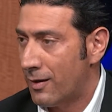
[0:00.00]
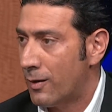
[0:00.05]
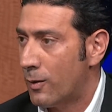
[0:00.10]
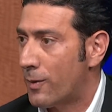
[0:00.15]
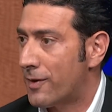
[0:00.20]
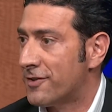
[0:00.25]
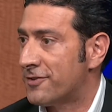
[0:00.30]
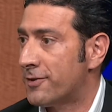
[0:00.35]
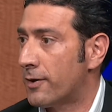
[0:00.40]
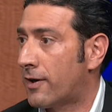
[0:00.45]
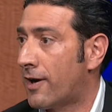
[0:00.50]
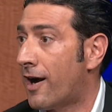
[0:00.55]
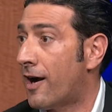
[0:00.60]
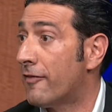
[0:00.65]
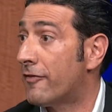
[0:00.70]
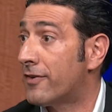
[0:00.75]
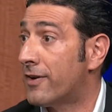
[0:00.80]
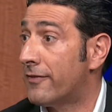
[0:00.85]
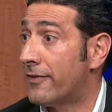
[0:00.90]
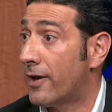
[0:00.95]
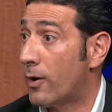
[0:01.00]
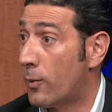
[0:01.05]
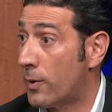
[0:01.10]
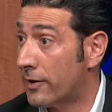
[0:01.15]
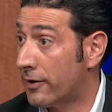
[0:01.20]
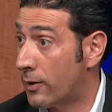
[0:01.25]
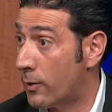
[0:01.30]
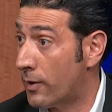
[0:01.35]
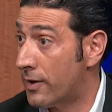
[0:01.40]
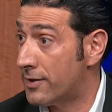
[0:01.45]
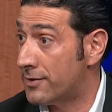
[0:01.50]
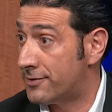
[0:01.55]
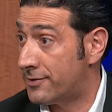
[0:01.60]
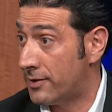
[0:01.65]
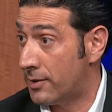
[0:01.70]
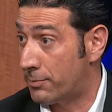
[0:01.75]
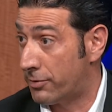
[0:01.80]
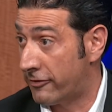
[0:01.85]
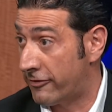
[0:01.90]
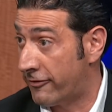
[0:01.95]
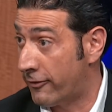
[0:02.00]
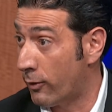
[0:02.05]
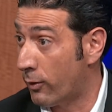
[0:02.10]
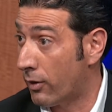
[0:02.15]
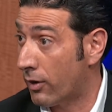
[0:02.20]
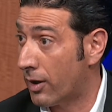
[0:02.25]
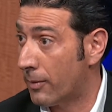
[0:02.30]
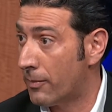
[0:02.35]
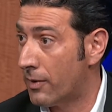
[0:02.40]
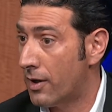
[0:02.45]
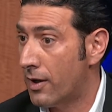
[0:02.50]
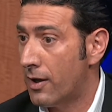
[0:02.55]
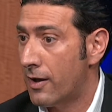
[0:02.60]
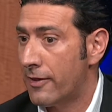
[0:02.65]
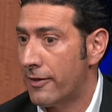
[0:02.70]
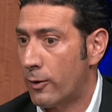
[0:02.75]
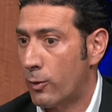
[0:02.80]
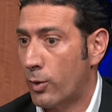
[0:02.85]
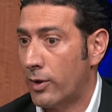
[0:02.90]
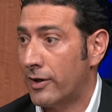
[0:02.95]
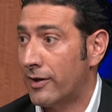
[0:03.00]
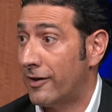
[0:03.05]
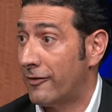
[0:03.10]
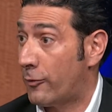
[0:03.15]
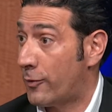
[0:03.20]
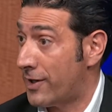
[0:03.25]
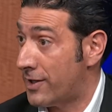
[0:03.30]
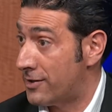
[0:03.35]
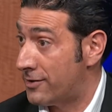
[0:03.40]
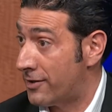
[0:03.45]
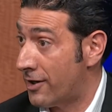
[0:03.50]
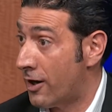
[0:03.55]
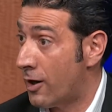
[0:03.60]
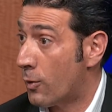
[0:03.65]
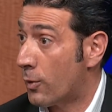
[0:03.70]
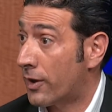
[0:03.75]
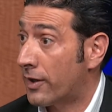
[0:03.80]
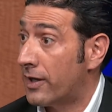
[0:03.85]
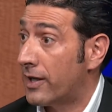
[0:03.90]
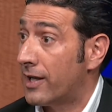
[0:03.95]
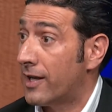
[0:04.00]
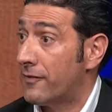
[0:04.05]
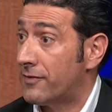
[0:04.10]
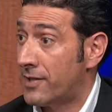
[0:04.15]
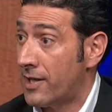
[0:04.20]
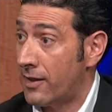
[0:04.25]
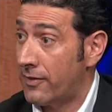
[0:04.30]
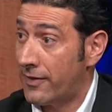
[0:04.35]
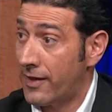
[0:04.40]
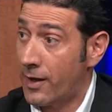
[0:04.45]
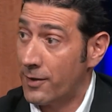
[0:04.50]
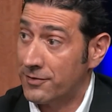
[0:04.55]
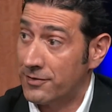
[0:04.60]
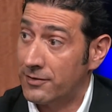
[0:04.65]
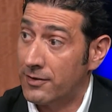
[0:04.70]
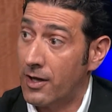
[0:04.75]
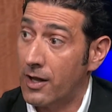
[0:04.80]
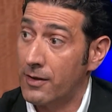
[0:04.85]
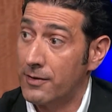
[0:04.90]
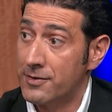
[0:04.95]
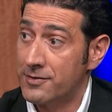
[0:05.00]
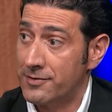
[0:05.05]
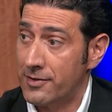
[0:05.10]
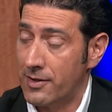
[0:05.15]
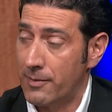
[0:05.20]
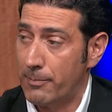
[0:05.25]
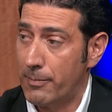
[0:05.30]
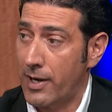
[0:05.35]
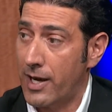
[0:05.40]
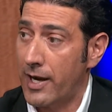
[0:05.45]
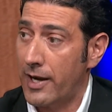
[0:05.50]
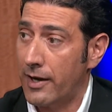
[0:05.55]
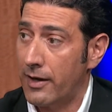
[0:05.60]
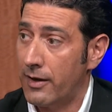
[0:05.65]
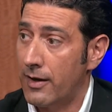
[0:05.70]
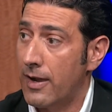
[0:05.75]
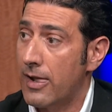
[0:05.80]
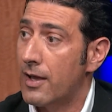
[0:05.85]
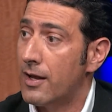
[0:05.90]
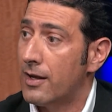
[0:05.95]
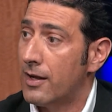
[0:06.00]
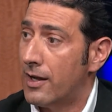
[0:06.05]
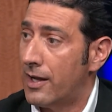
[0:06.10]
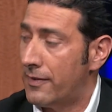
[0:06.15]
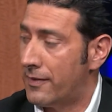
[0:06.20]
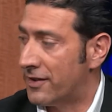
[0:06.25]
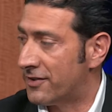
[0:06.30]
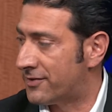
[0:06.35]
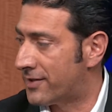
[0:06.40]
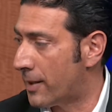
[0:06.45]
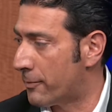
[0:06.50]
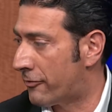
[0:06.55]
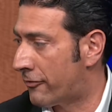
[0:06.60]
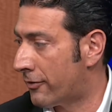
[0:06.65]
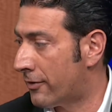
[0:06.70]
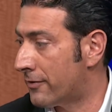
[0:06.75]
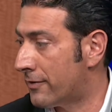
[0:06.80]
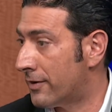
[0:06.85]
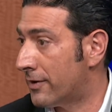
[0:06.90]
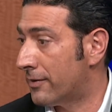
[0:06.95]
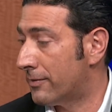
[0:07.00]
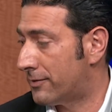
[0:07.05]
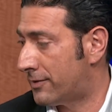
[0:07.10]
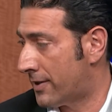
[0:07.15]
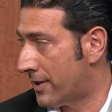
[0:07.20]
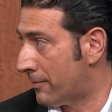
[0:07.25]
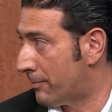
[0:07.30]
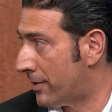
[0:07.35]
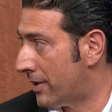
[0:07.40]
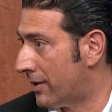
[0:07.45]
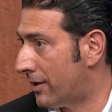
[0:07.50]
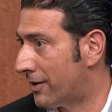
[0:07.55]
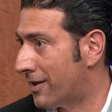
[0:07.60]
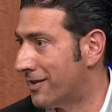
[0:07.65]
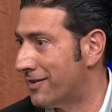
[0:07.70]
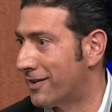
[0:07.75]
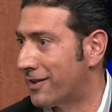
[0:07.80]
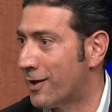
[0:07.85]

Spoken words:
we're so confident that we're going to perform that if we don't, we're going to give $10,000 to the buyer. And then a step further, Tim, being a good